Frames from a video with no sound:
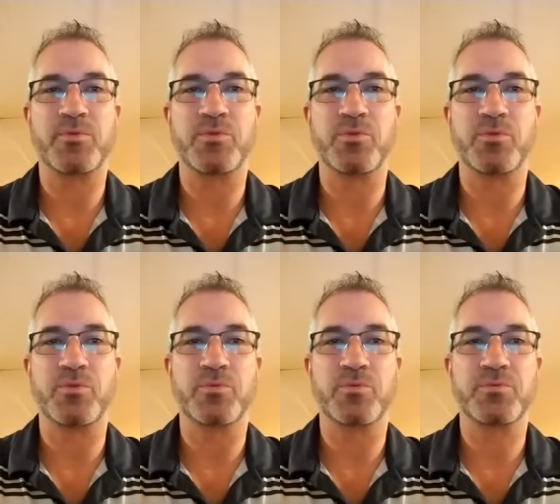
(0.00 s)

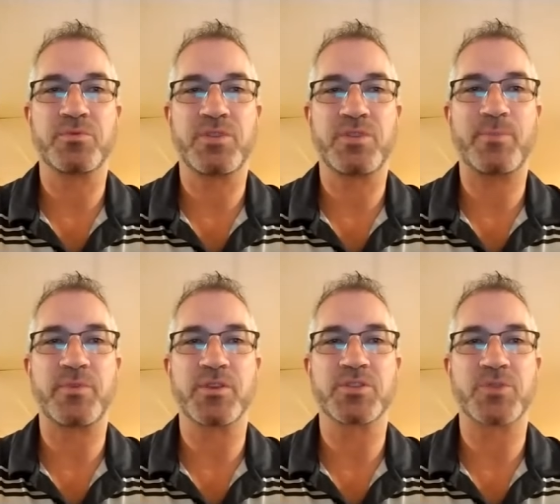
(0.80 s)
to keep
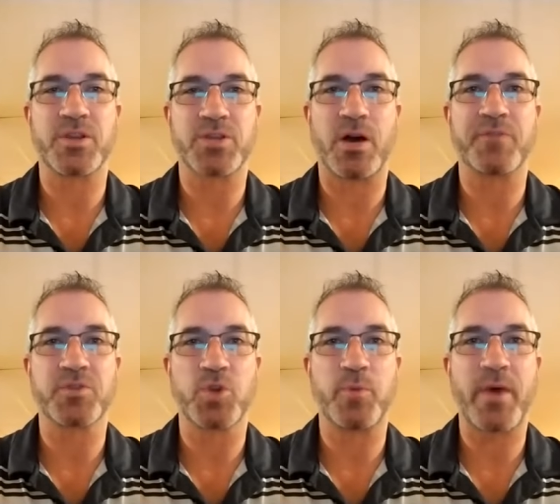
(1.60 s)
the stress off
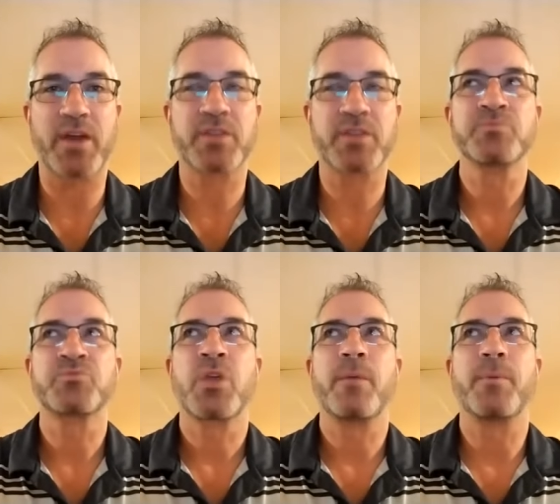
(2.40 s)
your low back,
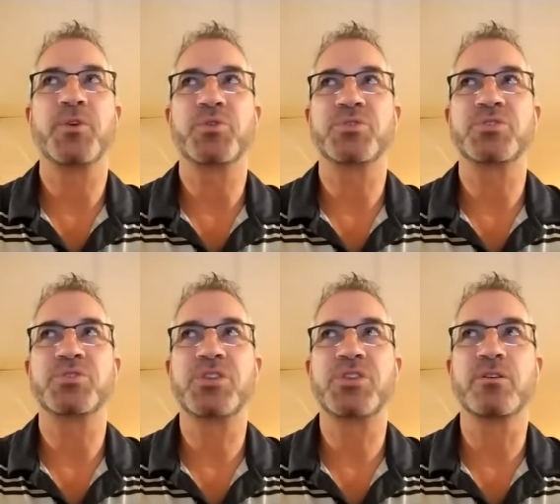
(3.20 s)
but you can
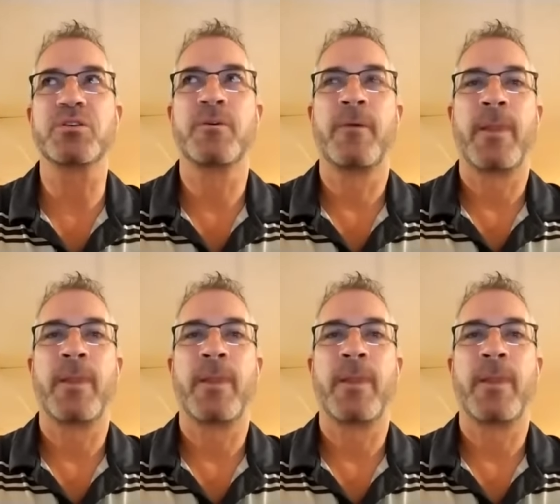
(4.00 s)
still